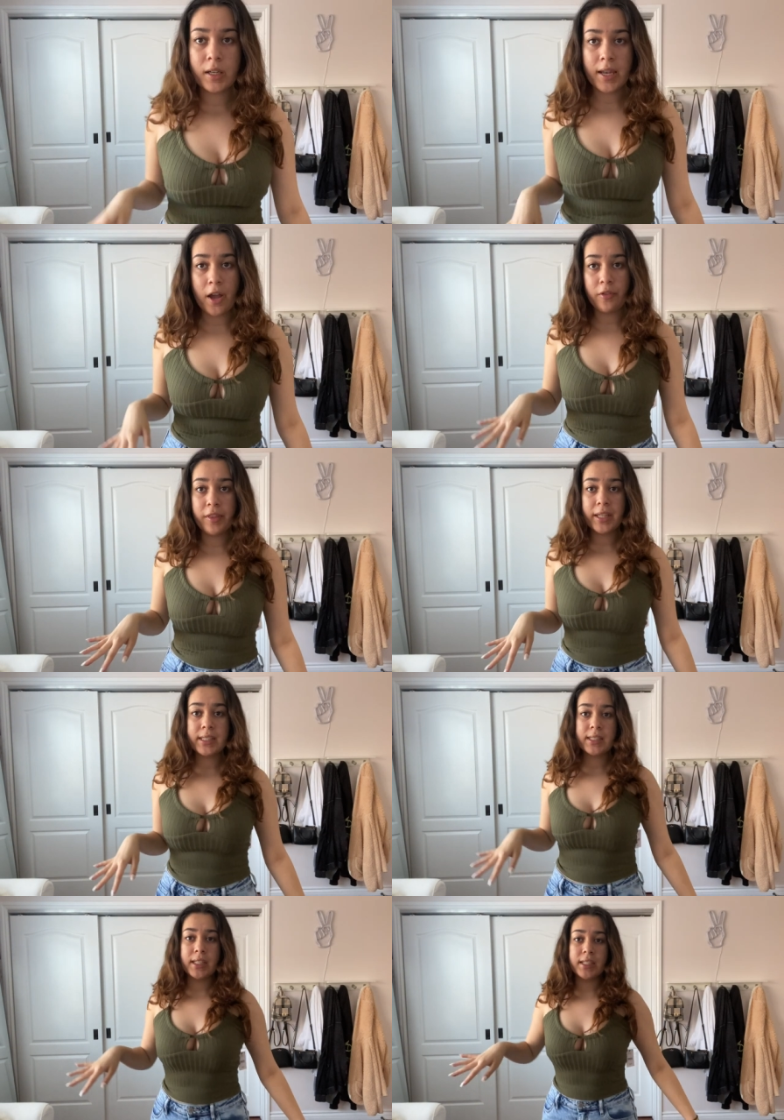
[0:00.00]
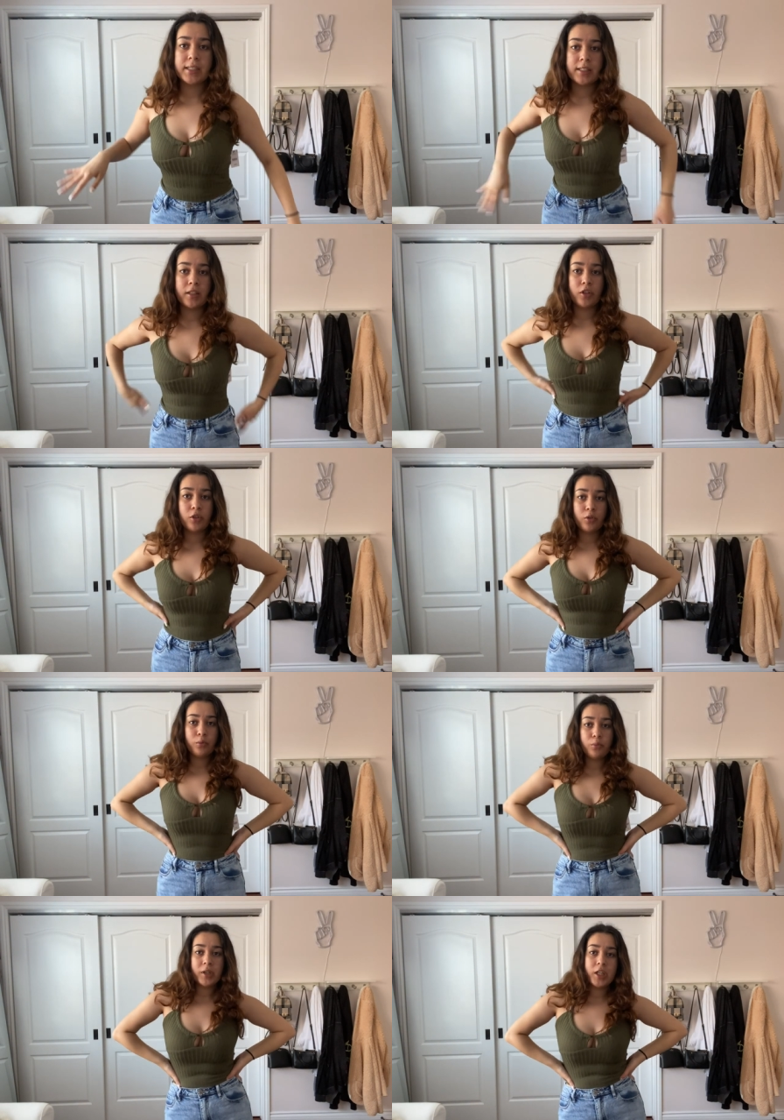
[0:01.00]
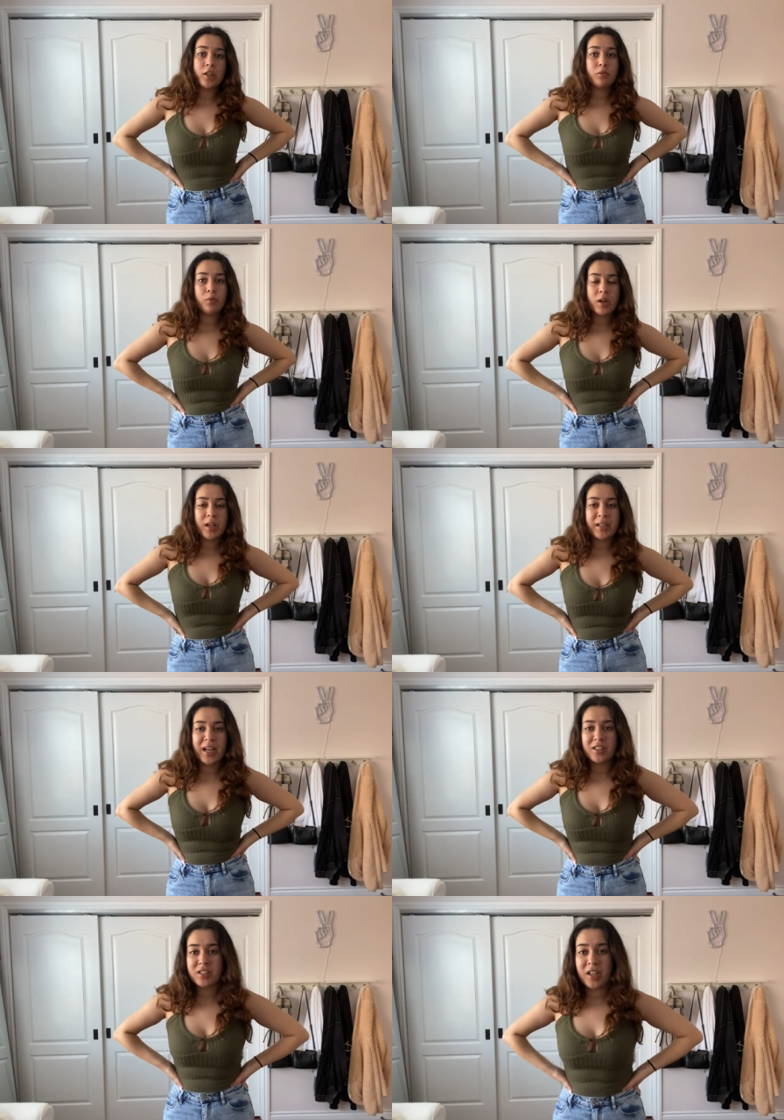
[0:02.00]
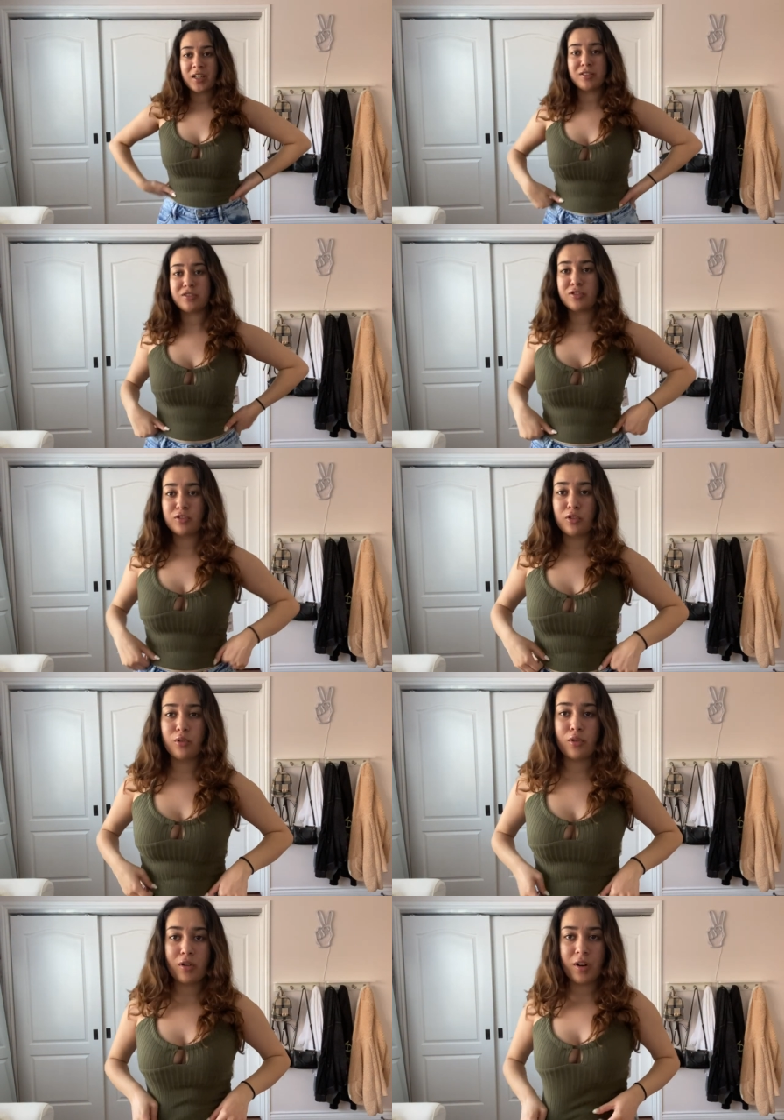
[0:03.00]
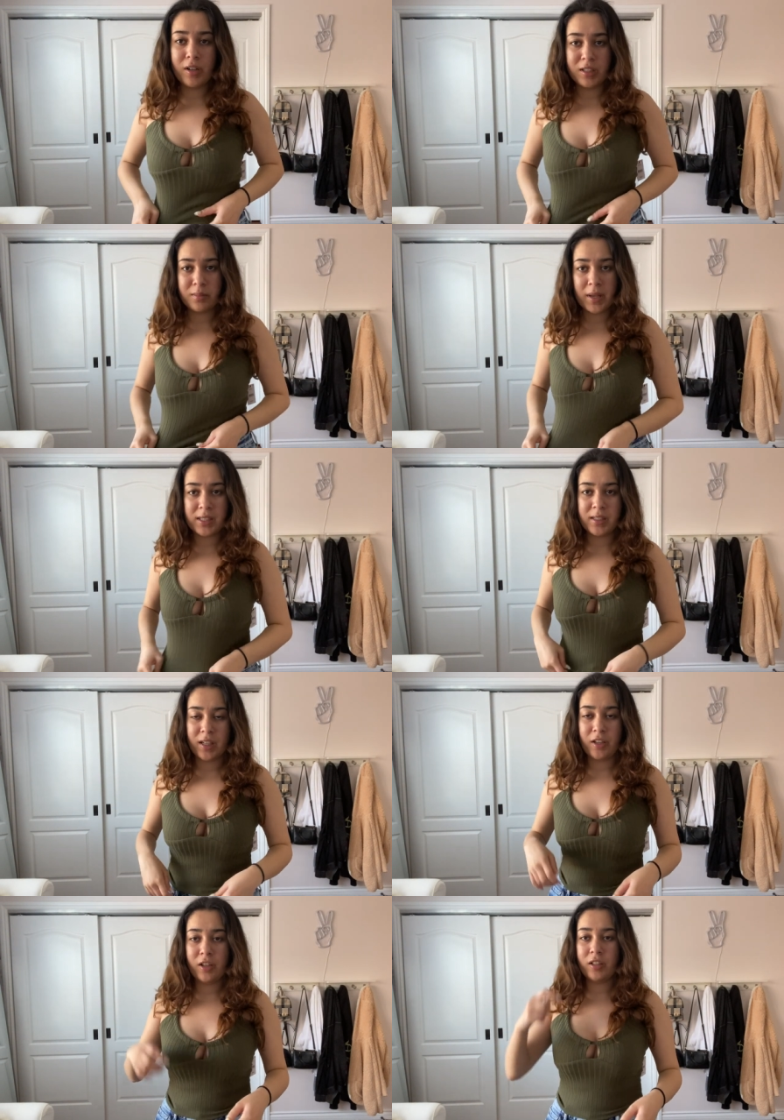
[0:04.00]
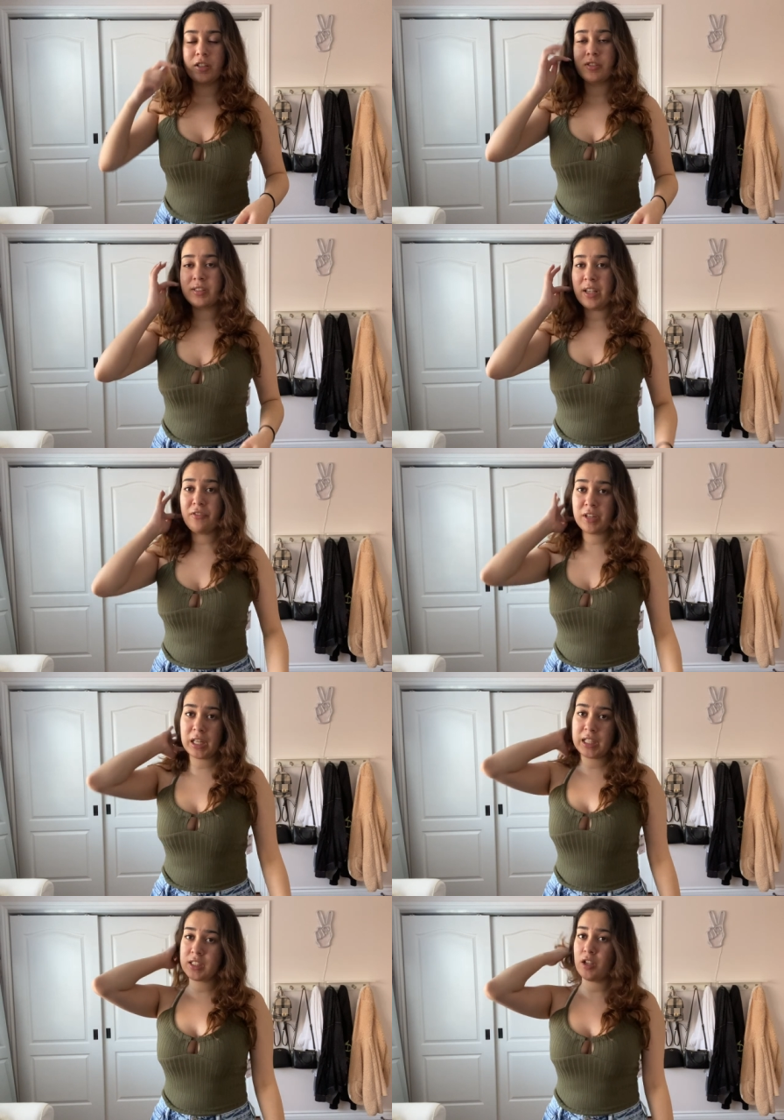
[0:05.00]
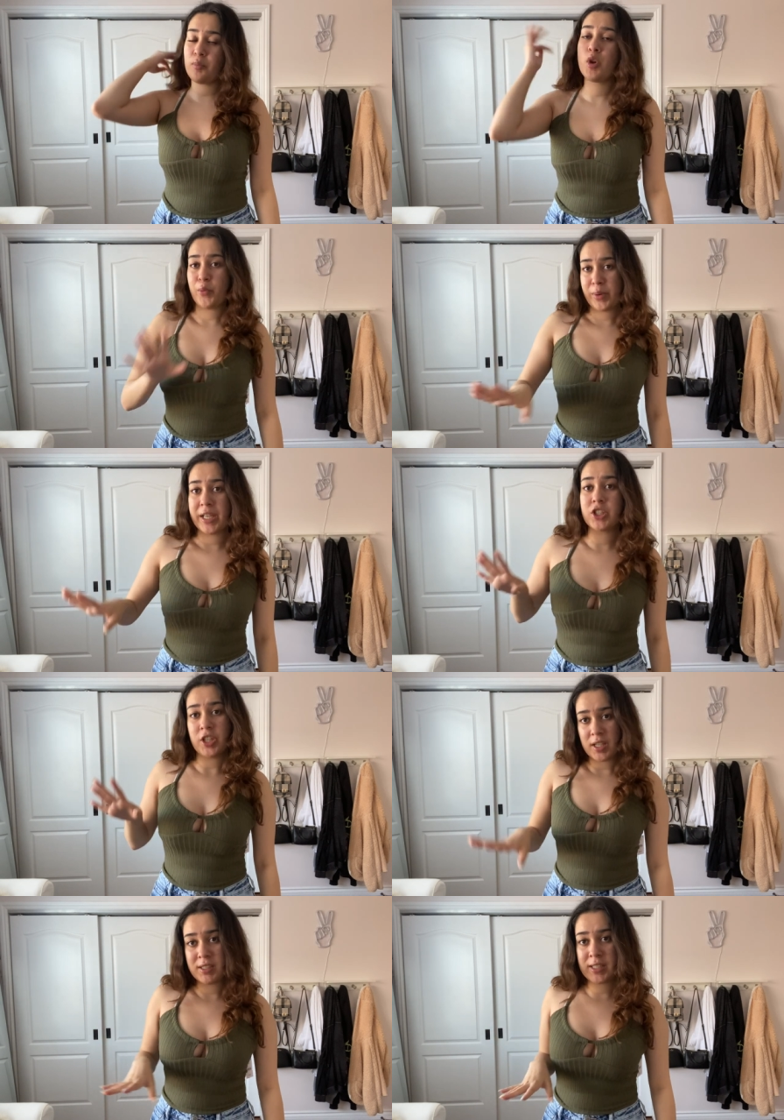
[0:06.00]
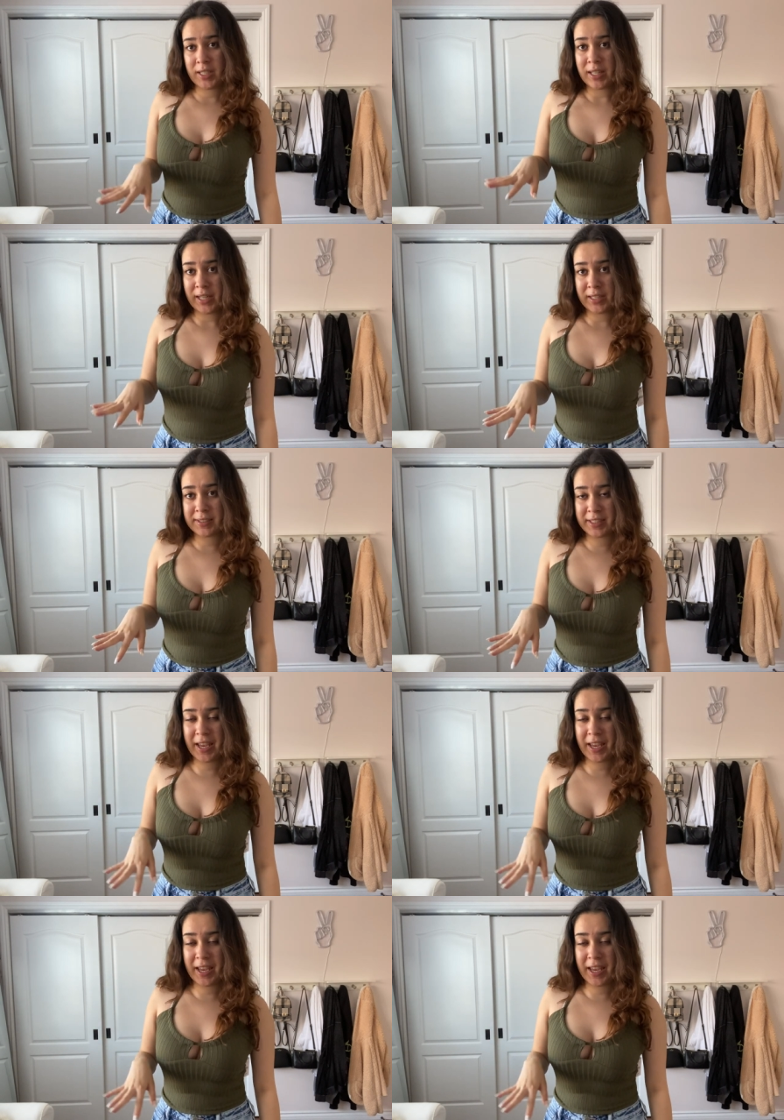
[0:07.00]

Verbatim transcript: Now this is the green one. I just kind of threw her on as best I could. There's definitely some readjusting that needs to